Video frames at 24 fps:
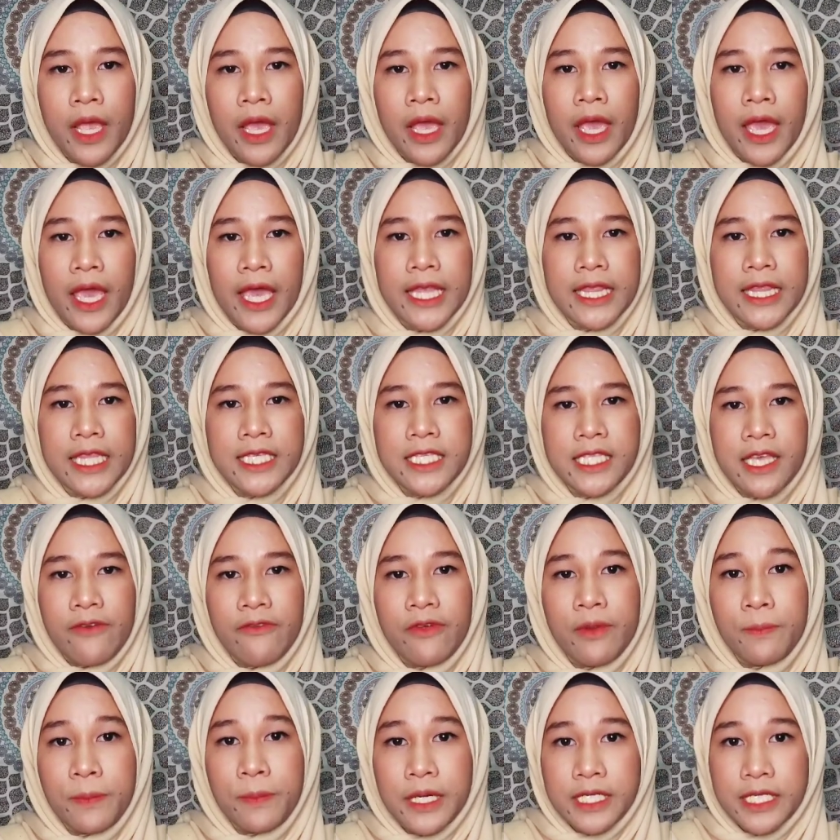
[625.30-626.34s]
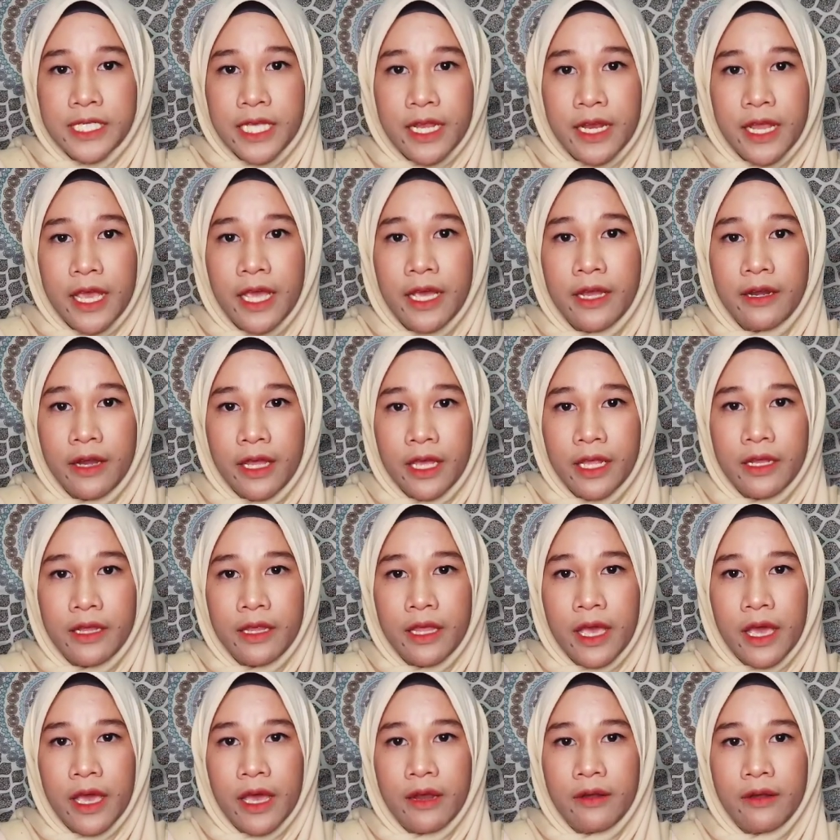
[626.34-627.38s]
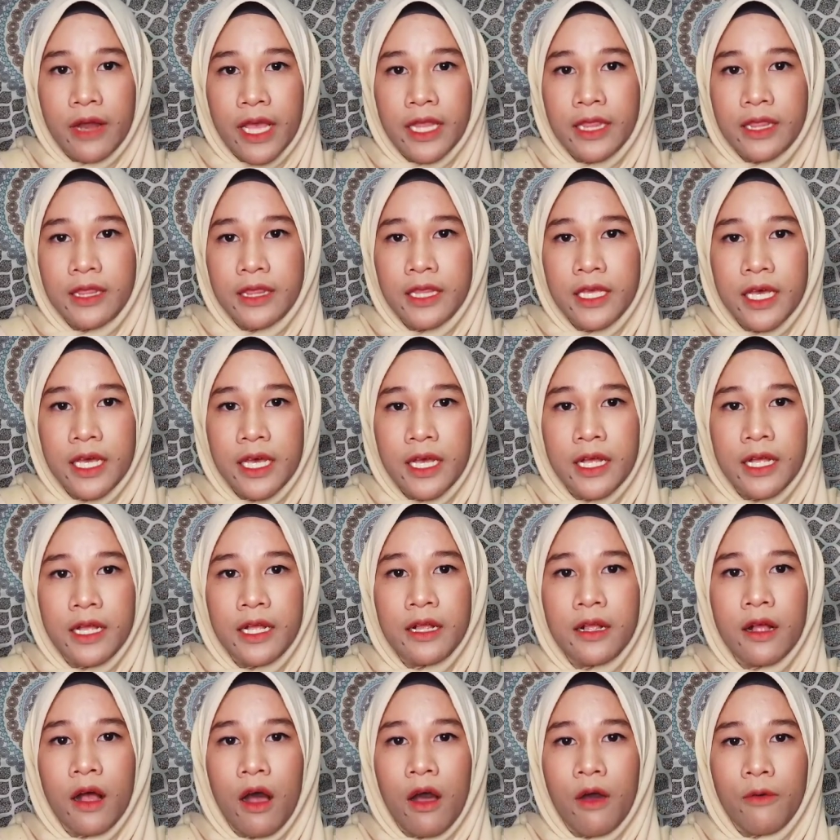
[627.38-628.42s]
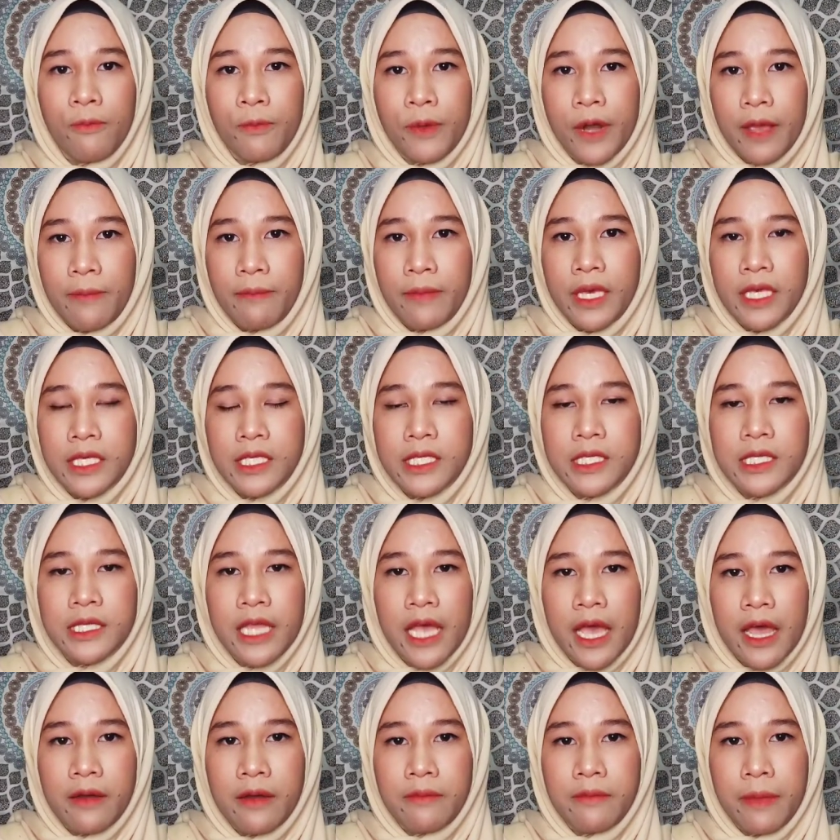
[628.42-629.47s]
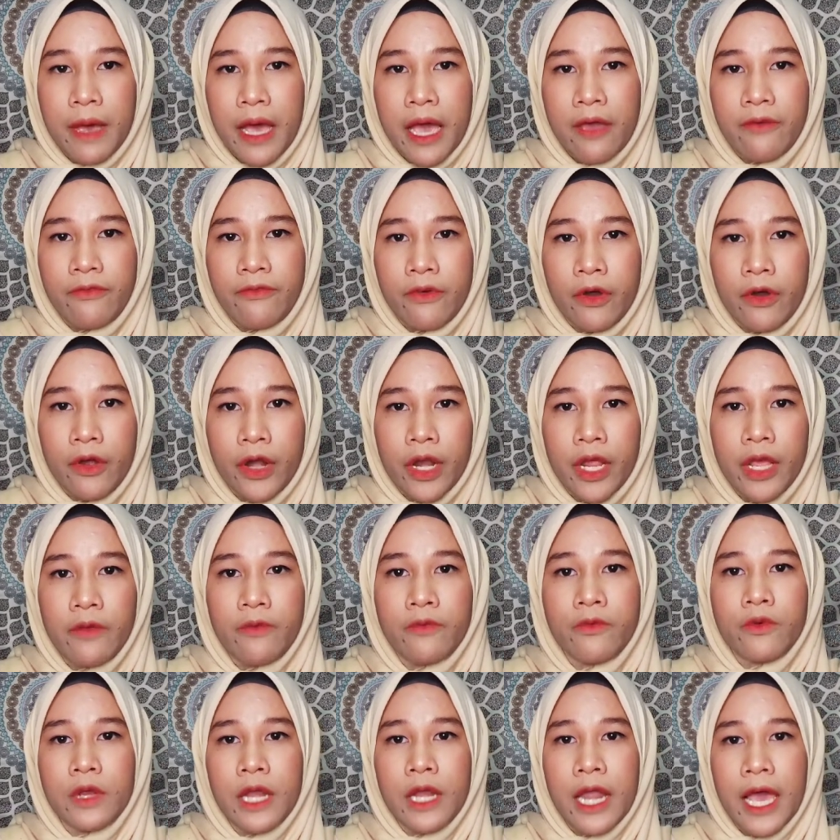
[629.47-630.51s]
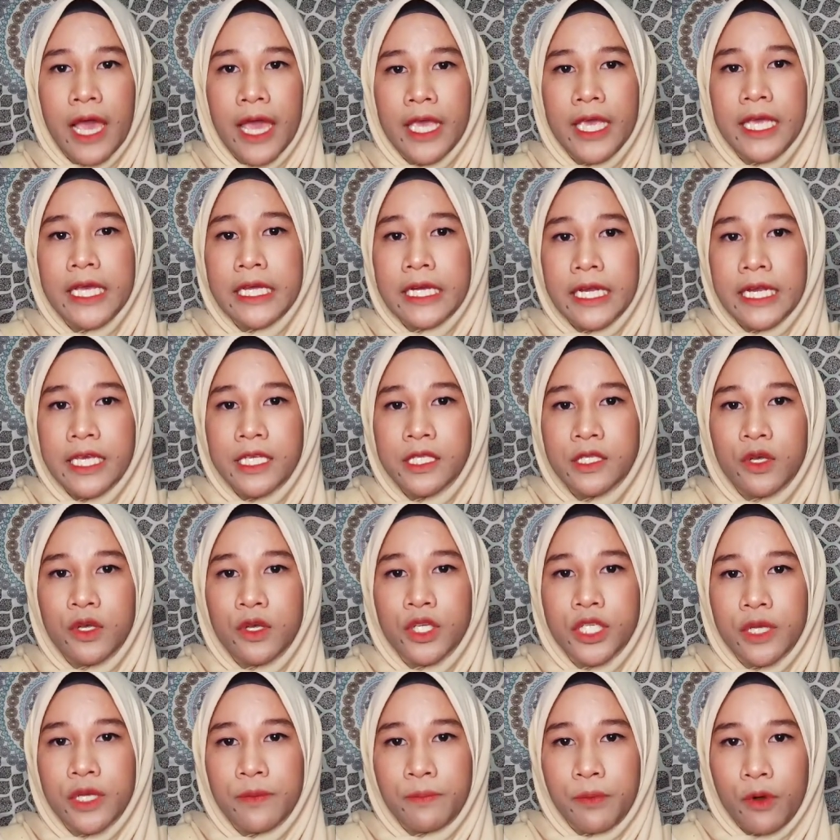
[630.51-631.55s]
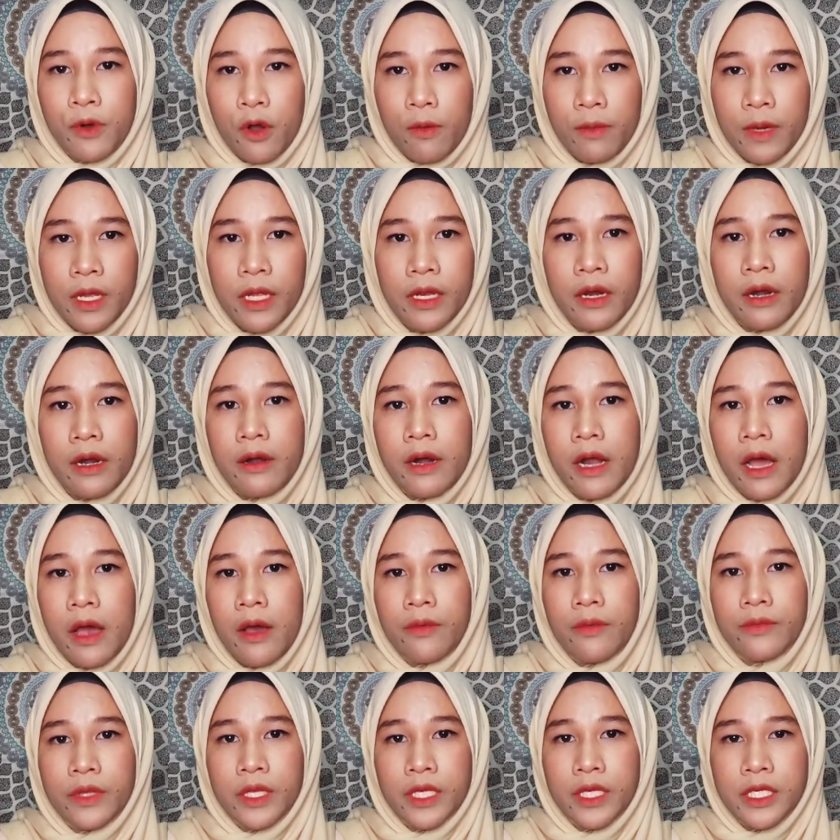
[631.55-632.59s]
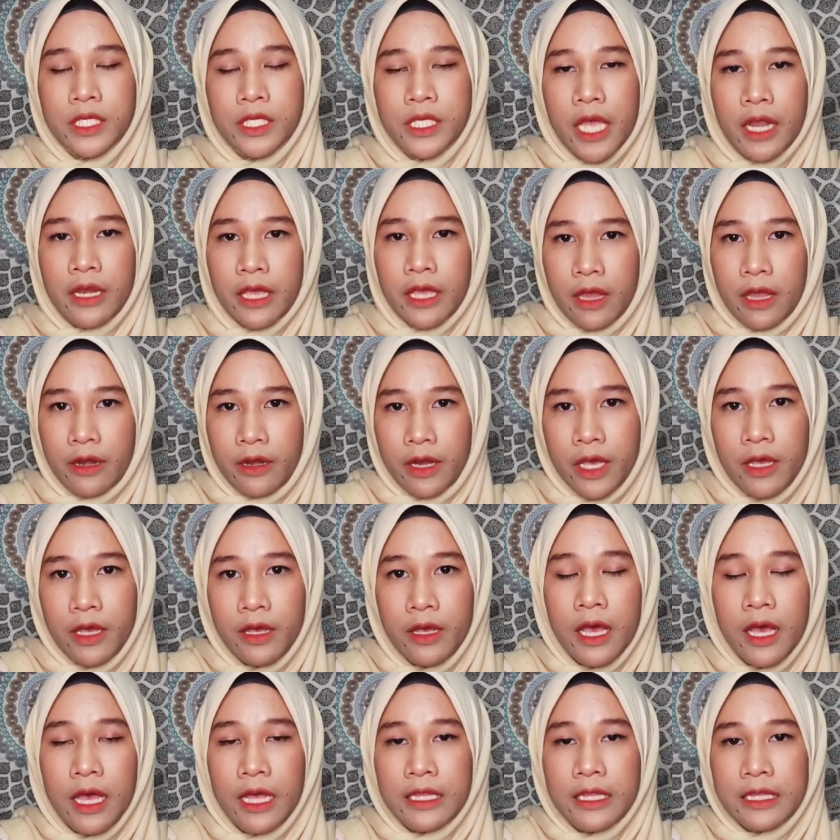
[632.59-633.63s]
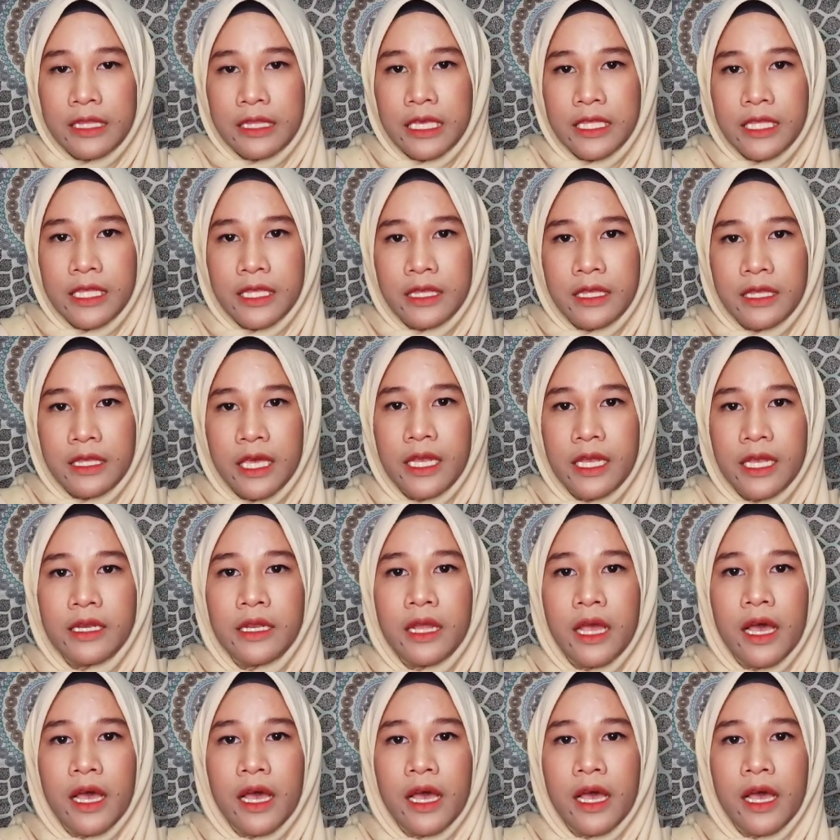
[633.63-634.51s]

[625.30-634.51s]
87% agree that rental of premise done by foreigner would like increase social problem around the study area. 13%